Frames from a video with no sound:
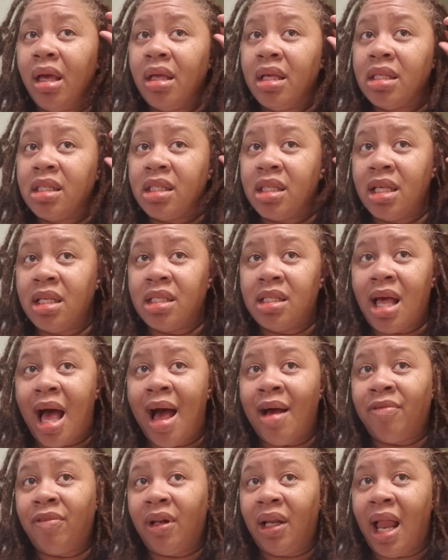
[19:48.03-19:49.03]
since
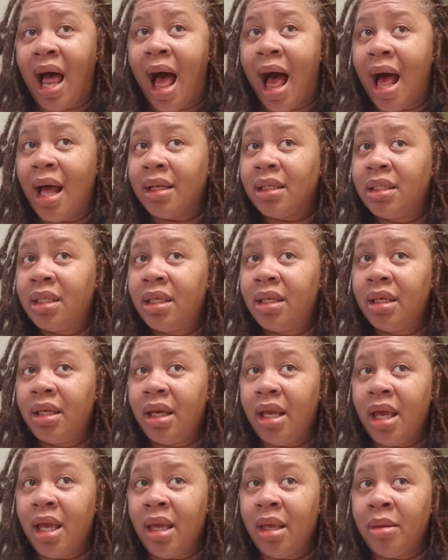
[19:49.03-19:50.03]
I've locked,
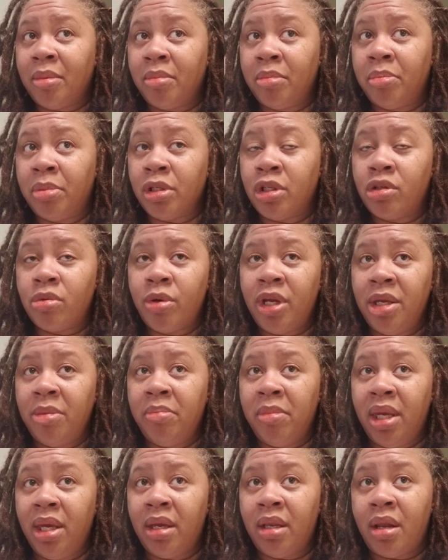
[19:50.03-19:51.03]
and between
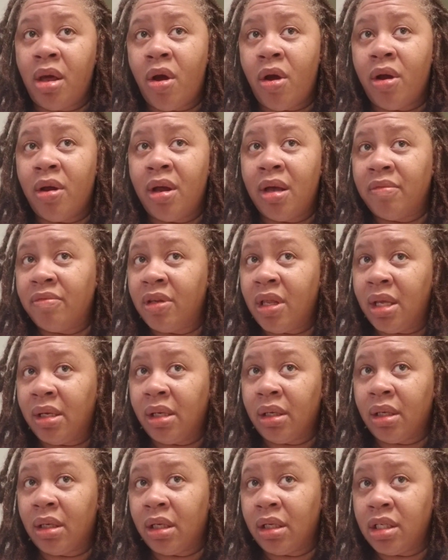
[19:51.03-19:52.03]
me and her have done
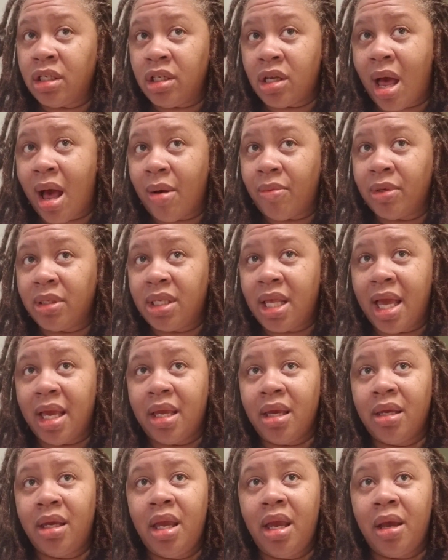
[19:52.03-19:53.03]
a good job with
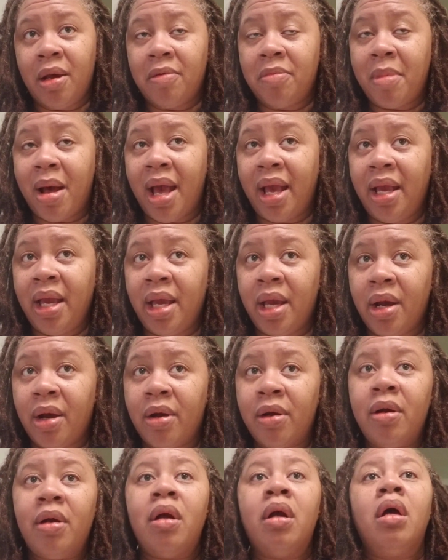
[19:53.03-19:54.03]
taking care of my
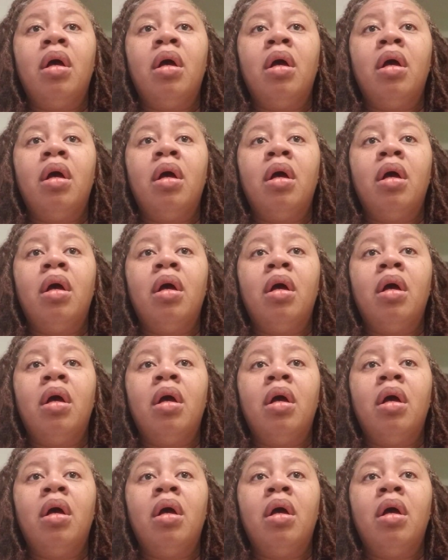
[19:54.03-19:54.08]
hair,